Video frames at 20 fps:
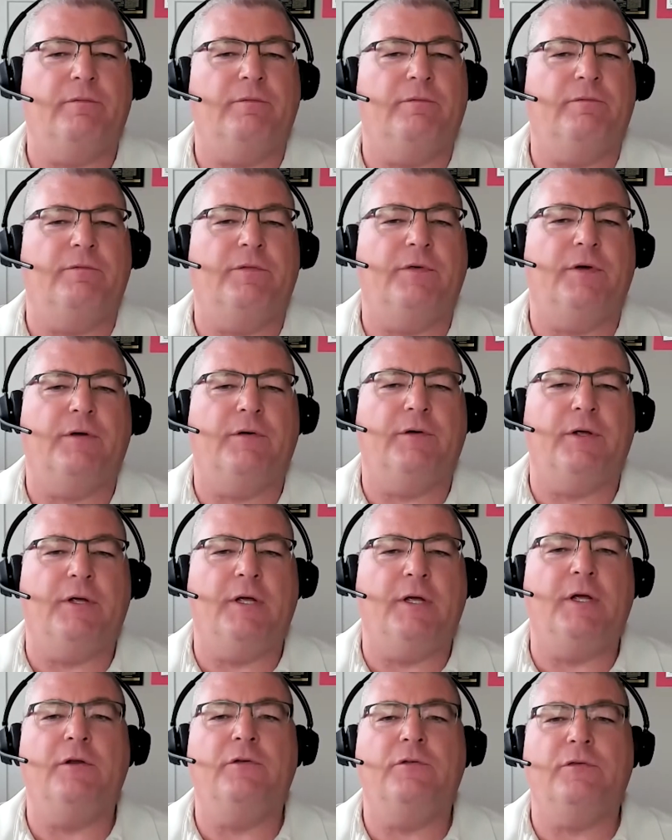
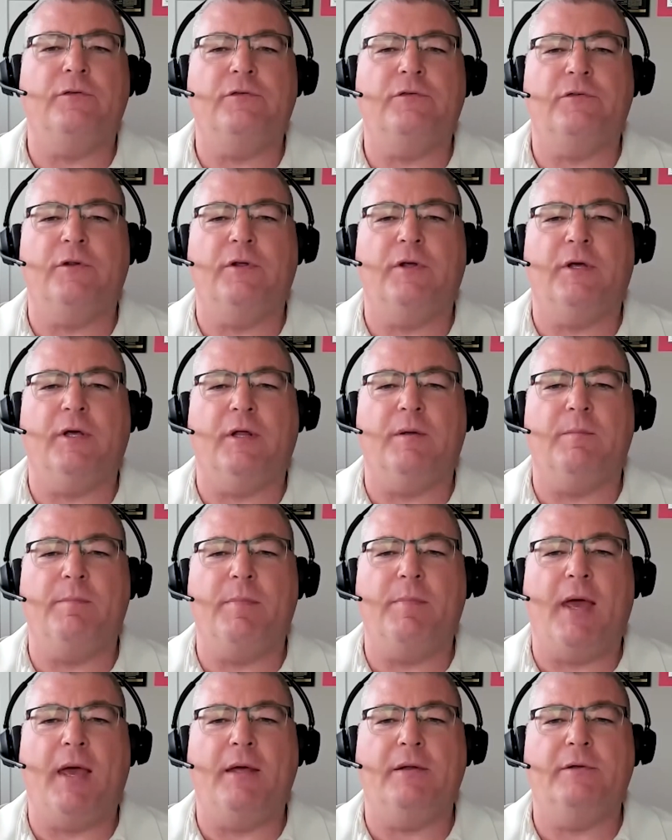very interesting and
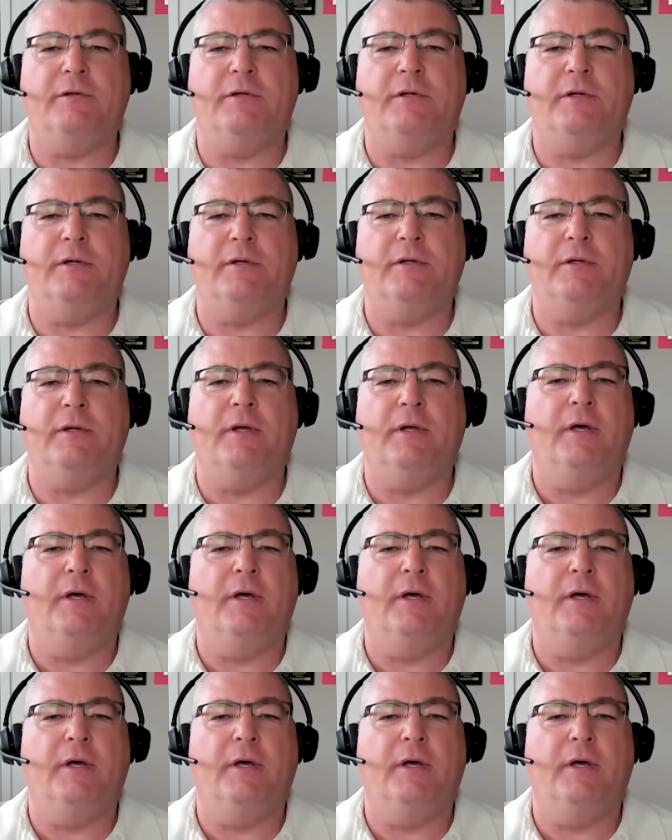patented